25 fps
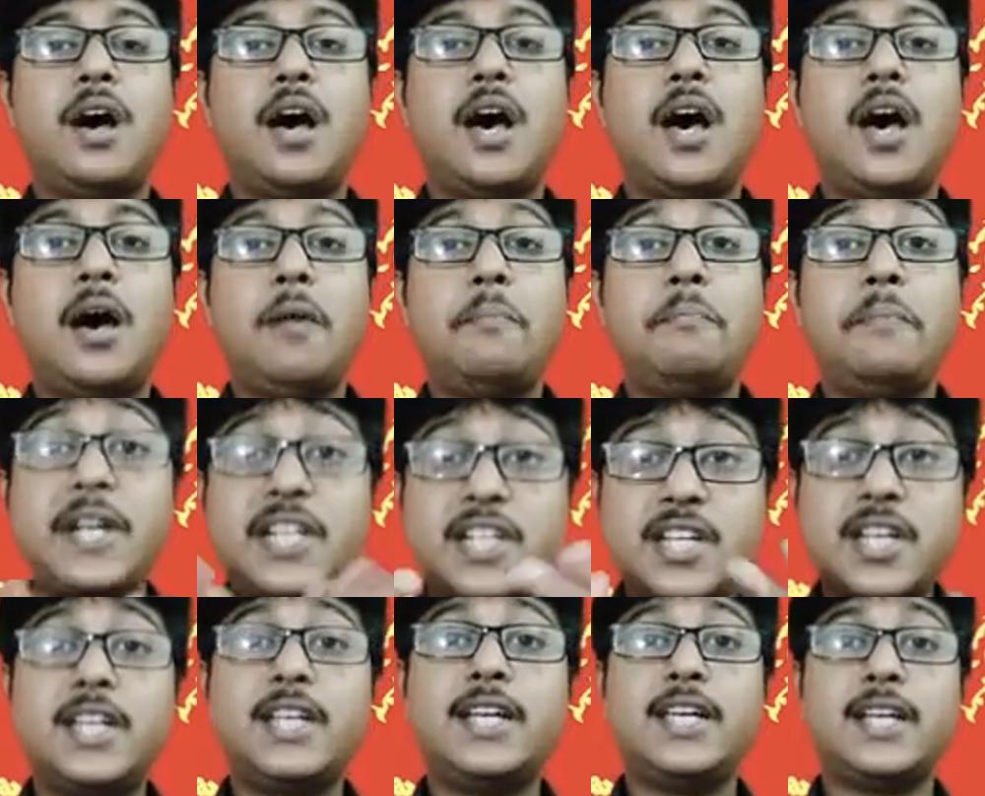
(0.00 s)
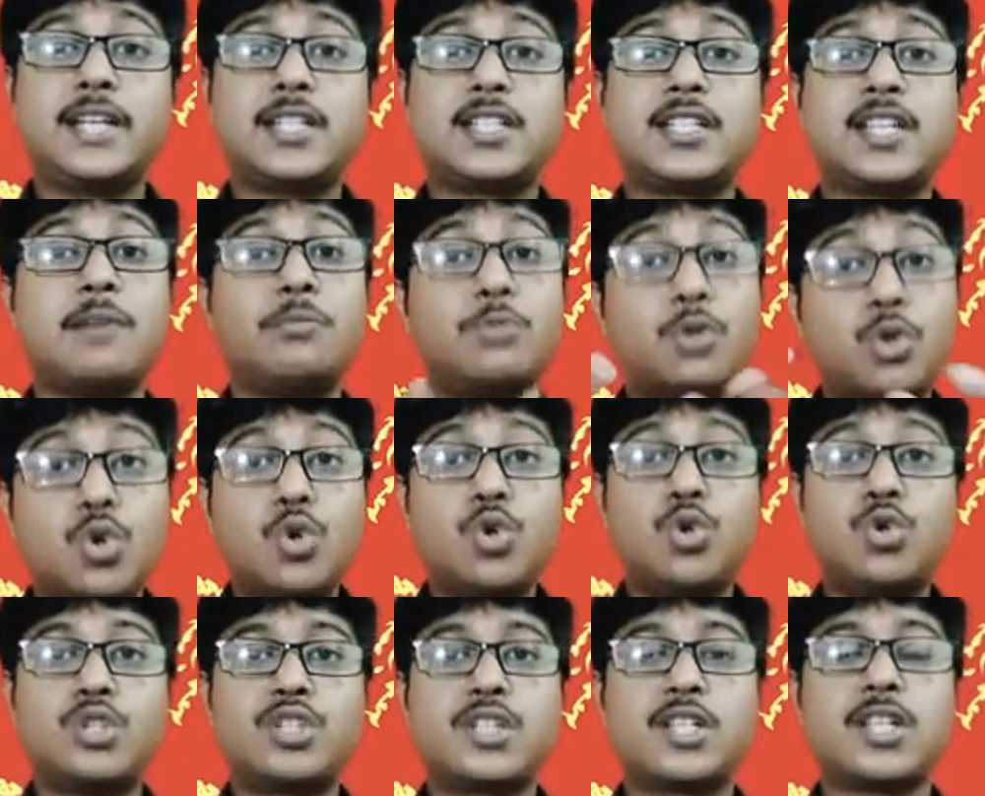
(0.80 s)
material, some
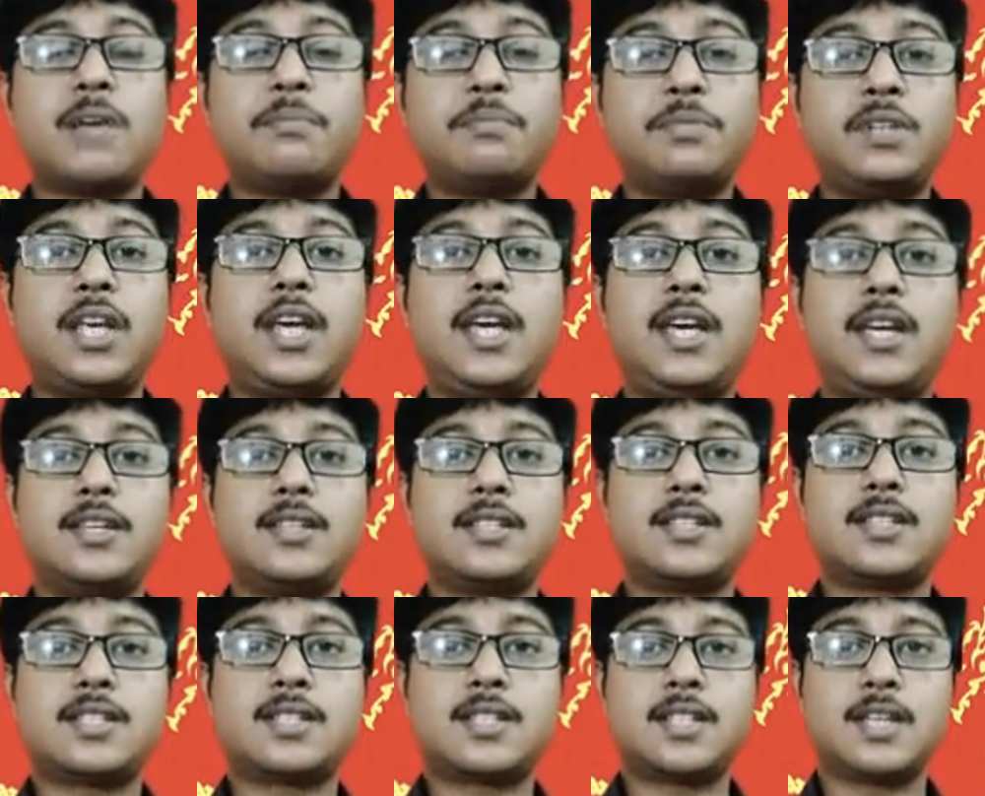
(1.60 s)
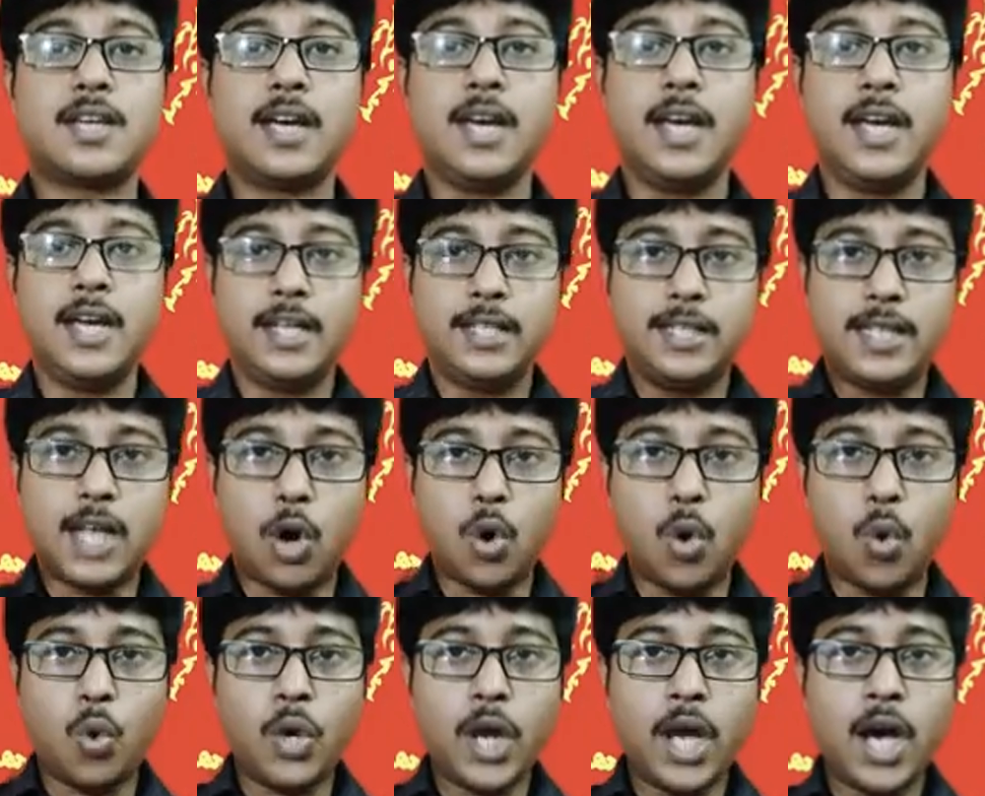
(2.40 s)
goods, some things, the
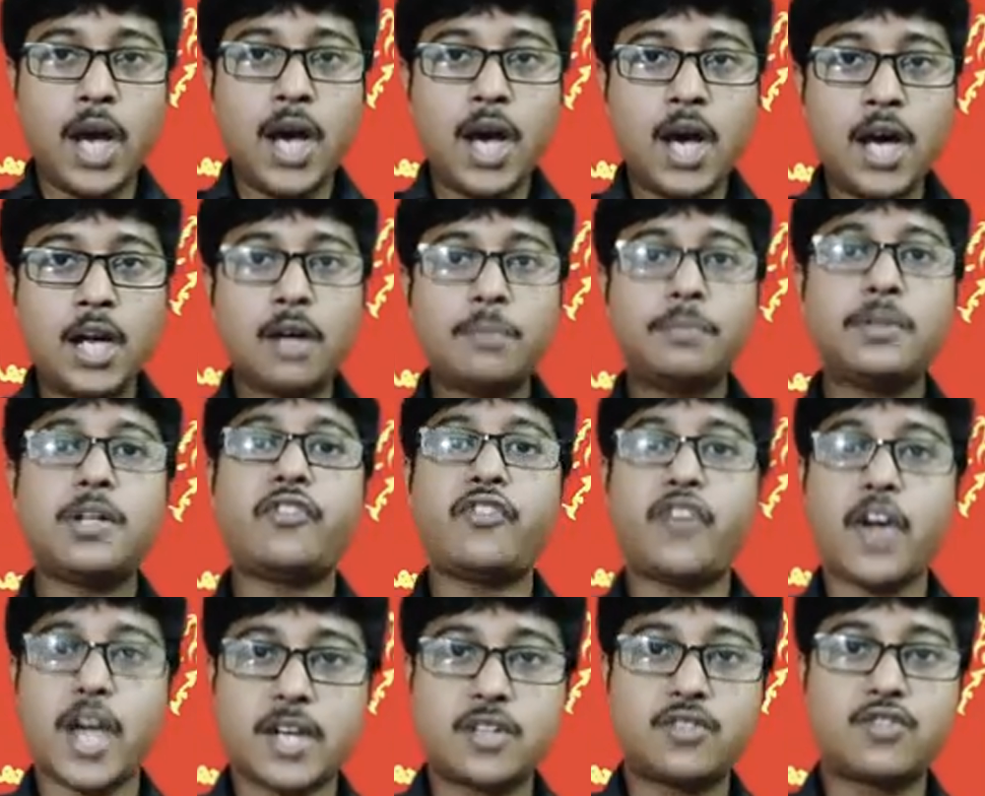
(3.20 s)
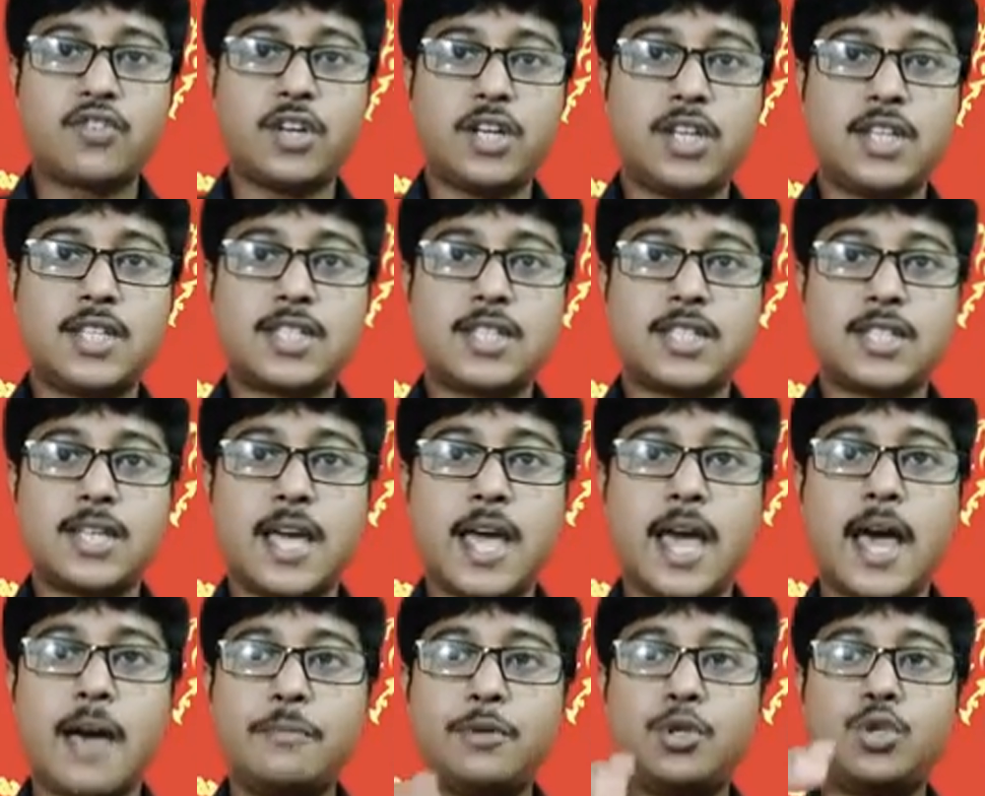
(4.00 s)
owner of the factories
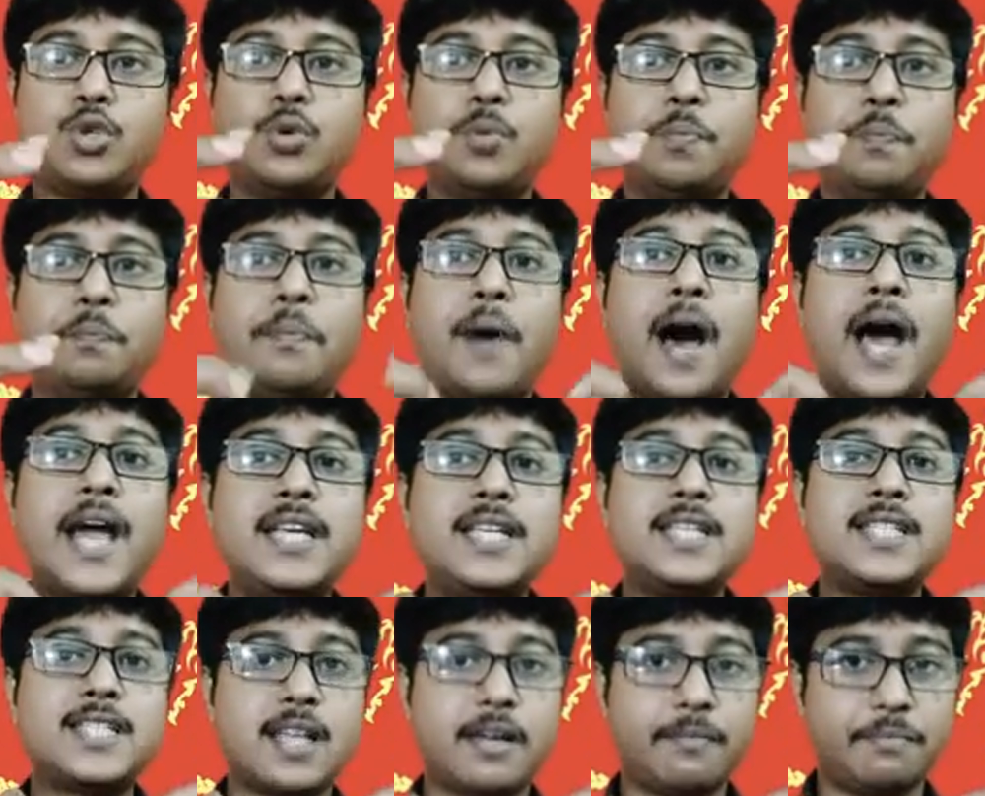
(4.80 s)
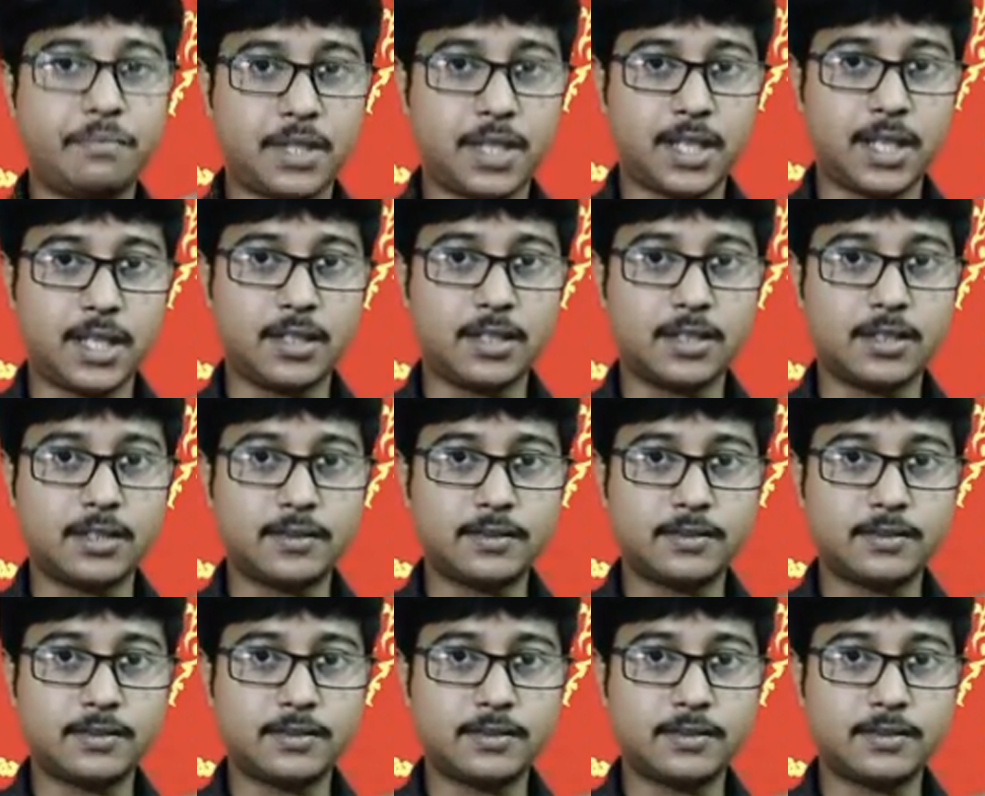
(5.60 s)
have to buy something.